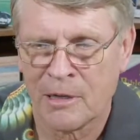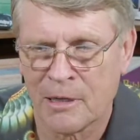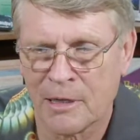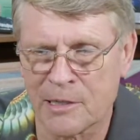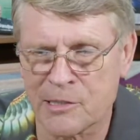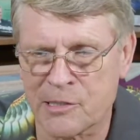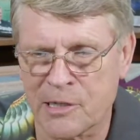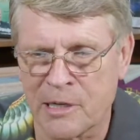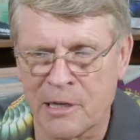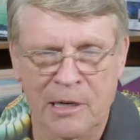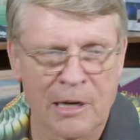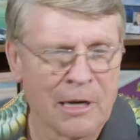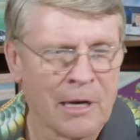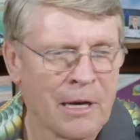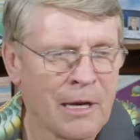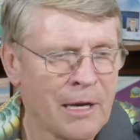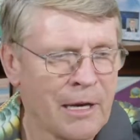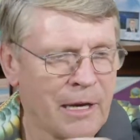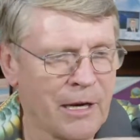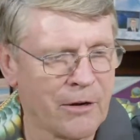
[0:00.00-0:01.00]
Let's see.
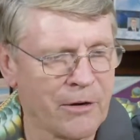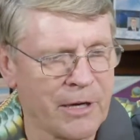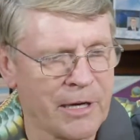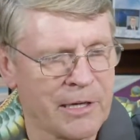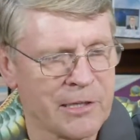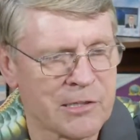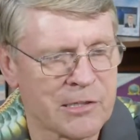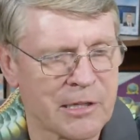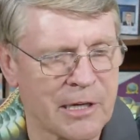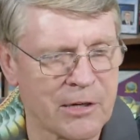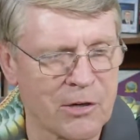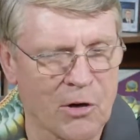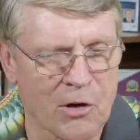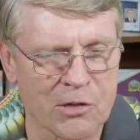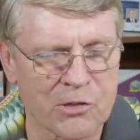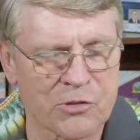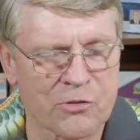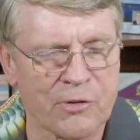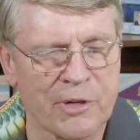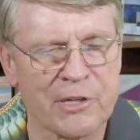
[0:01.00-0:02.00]
Here is an
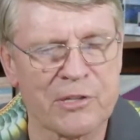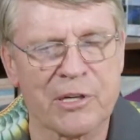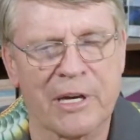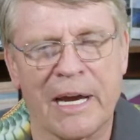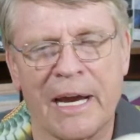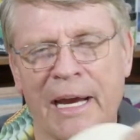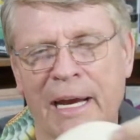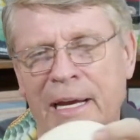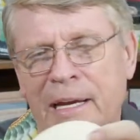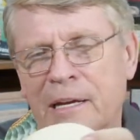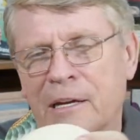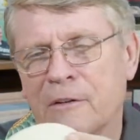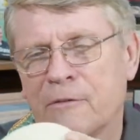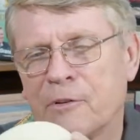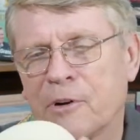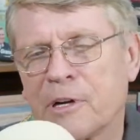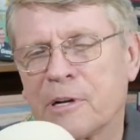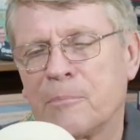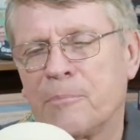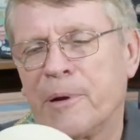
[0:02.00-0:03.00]
ostrich egg
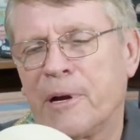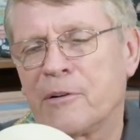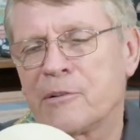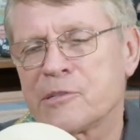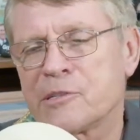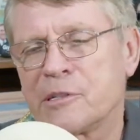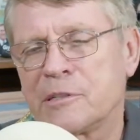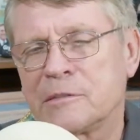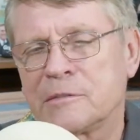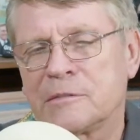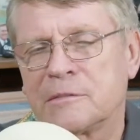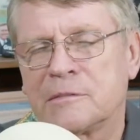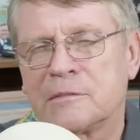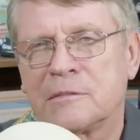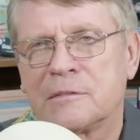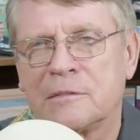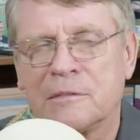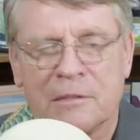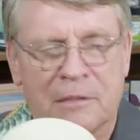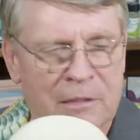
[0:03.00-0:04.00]
for comparison.
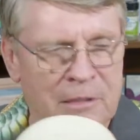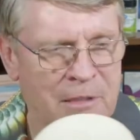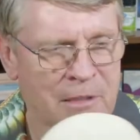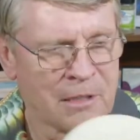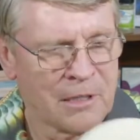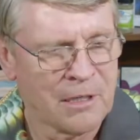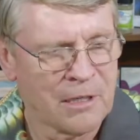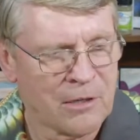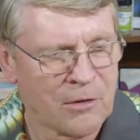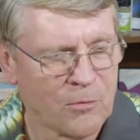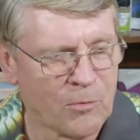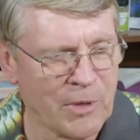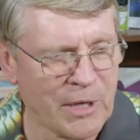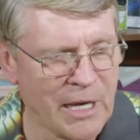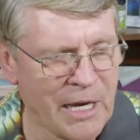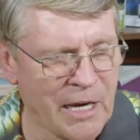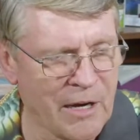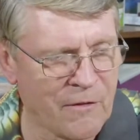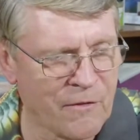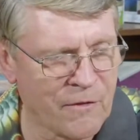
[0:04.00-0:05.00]

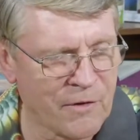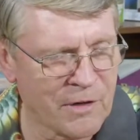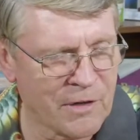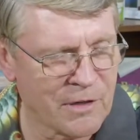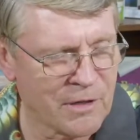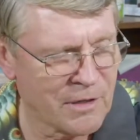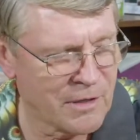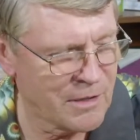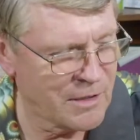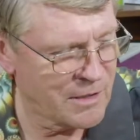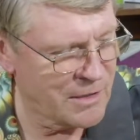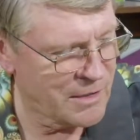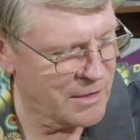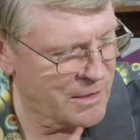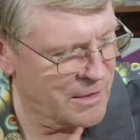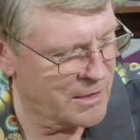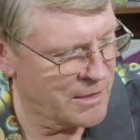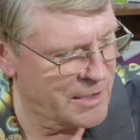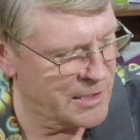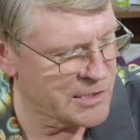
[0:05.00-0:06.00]
We have
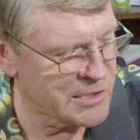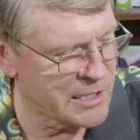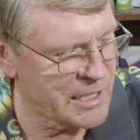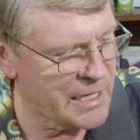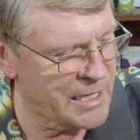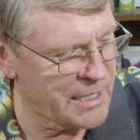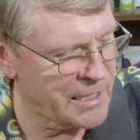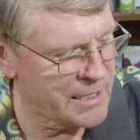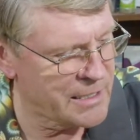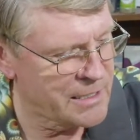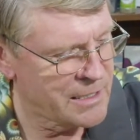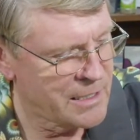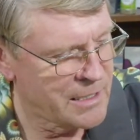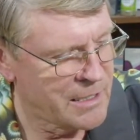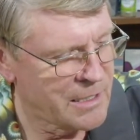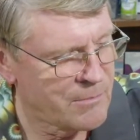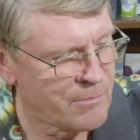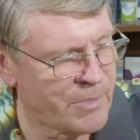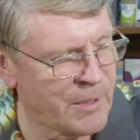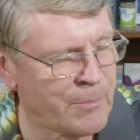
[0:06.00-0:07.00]
this egg.
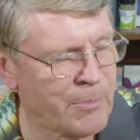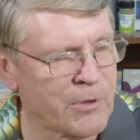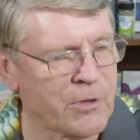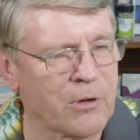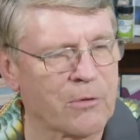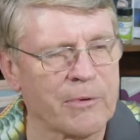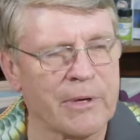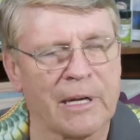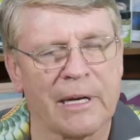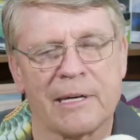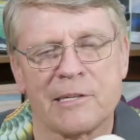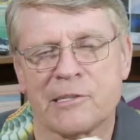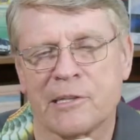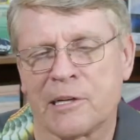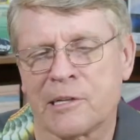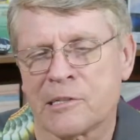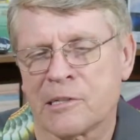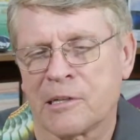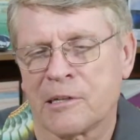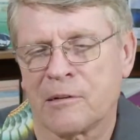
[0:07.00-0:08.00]
People don't realize
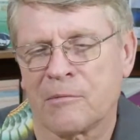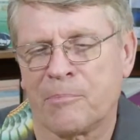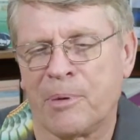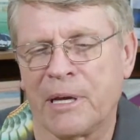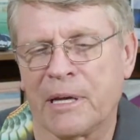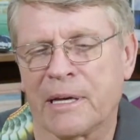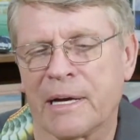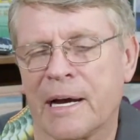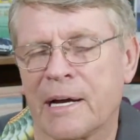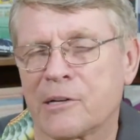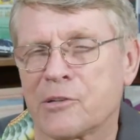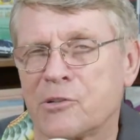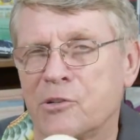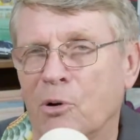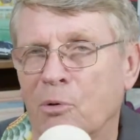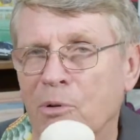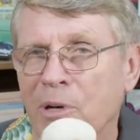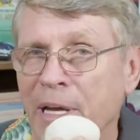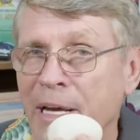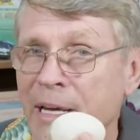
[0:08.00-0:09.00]
this. Peacocks
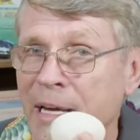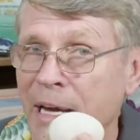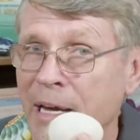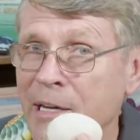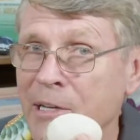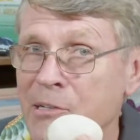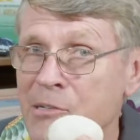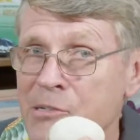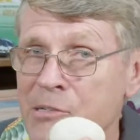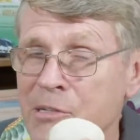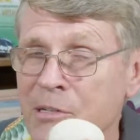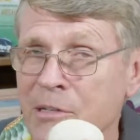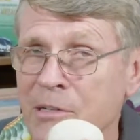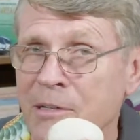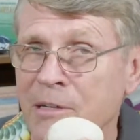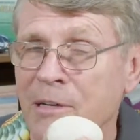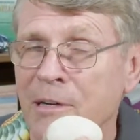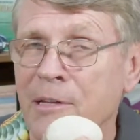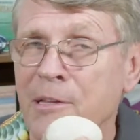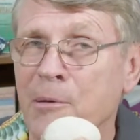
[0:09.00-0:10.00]
don't lay eggs.
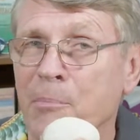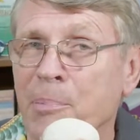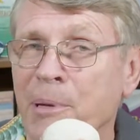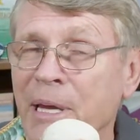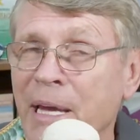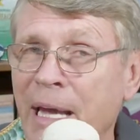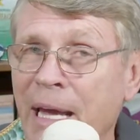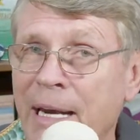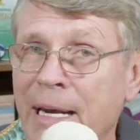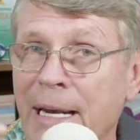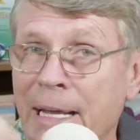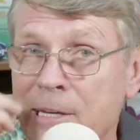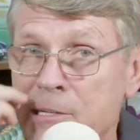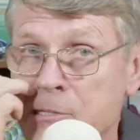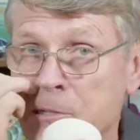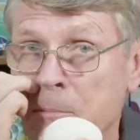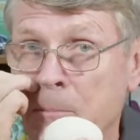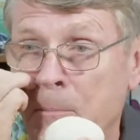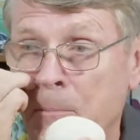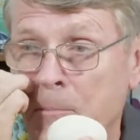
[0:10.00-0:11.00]
The peahen
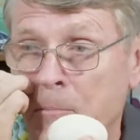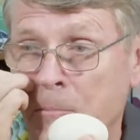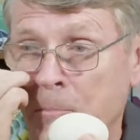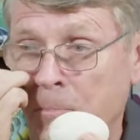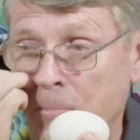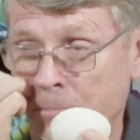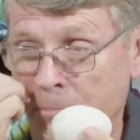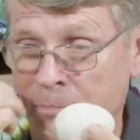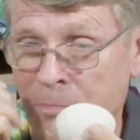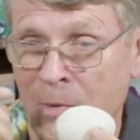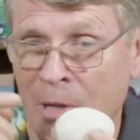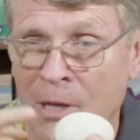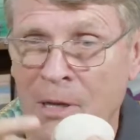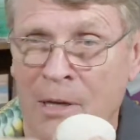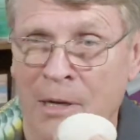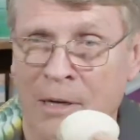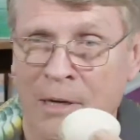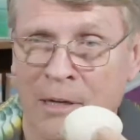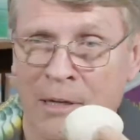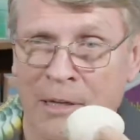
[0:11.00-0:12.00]
lays them.
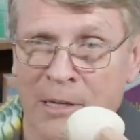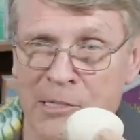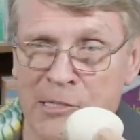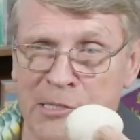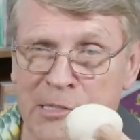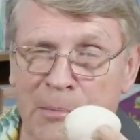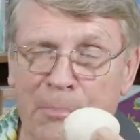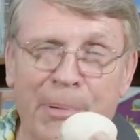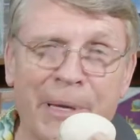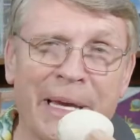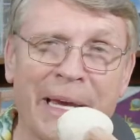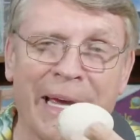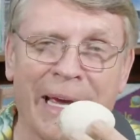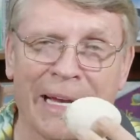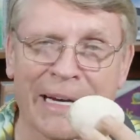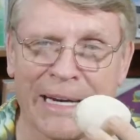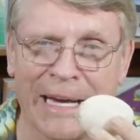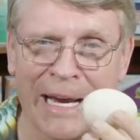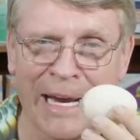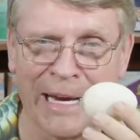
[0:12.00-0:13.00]
This is a
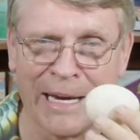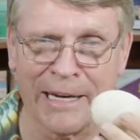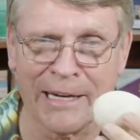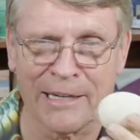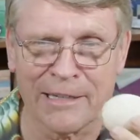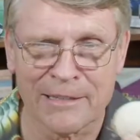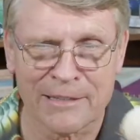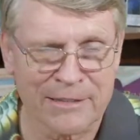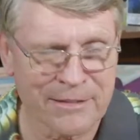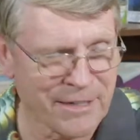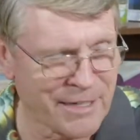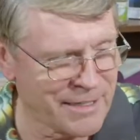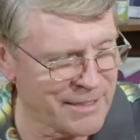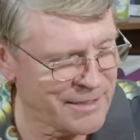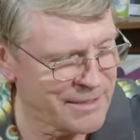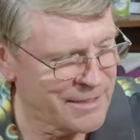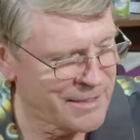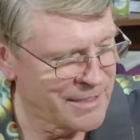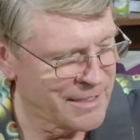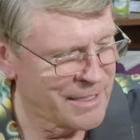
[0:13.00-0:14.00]
peahen egg, right?
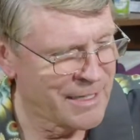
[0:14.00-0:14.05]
